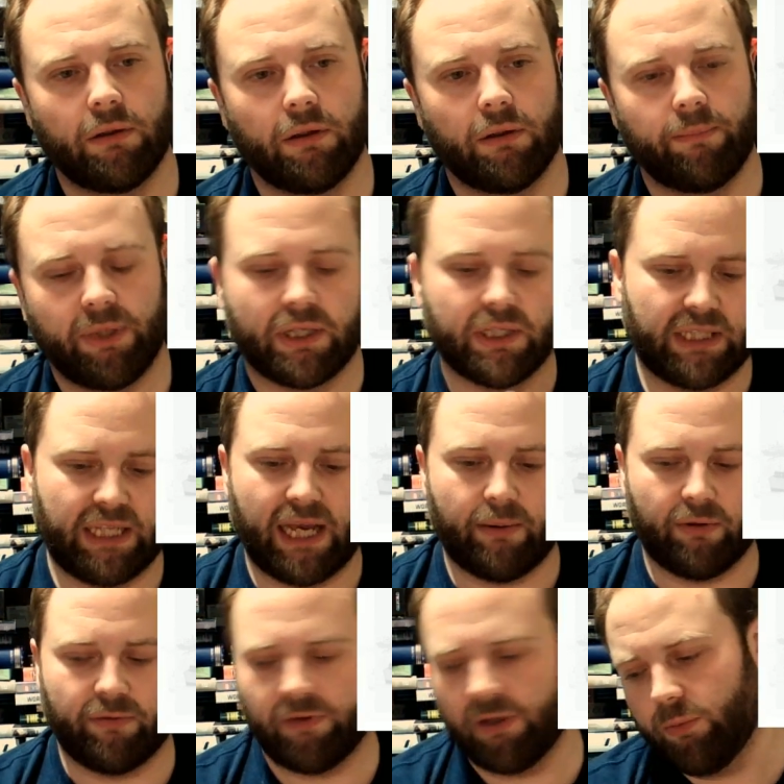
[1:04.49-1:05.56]
because the Admiral
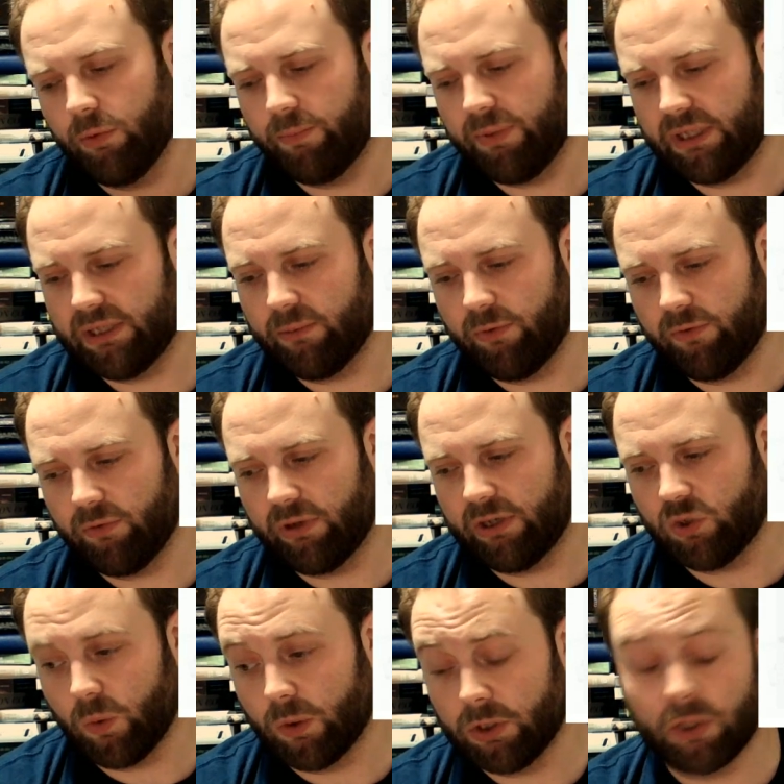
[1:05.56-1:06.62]
of the Fleet would be sit with the Red
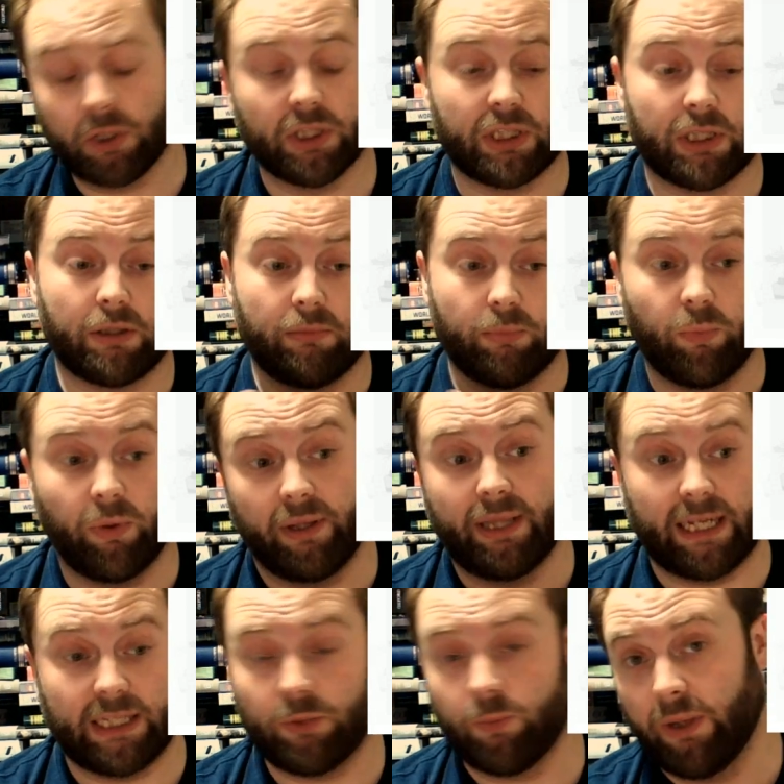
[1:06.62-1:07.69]
Squadron, because well,
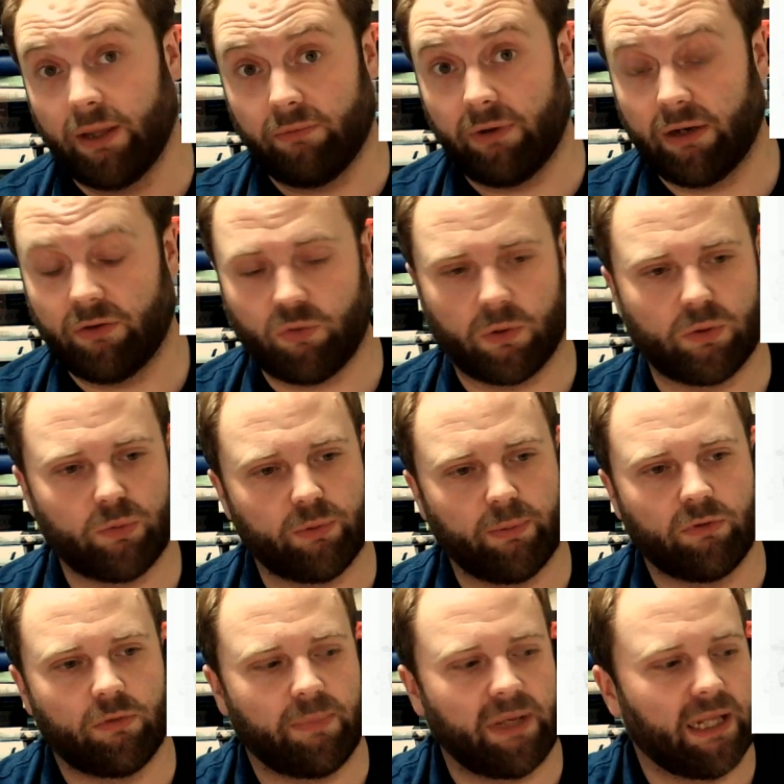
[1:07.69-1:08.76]
that's where the Red Squadron was supposed
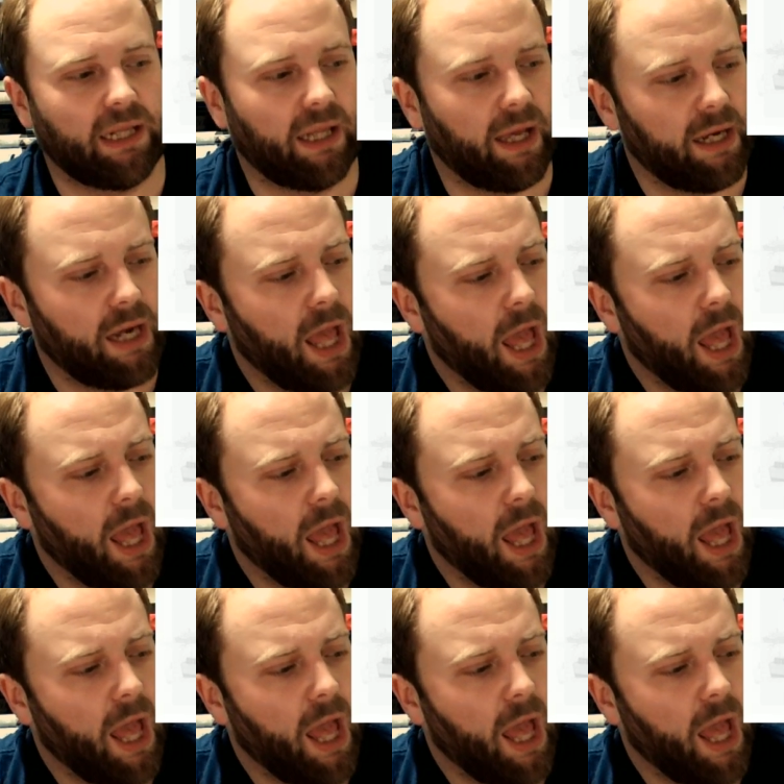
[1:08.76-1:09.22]
to be in line.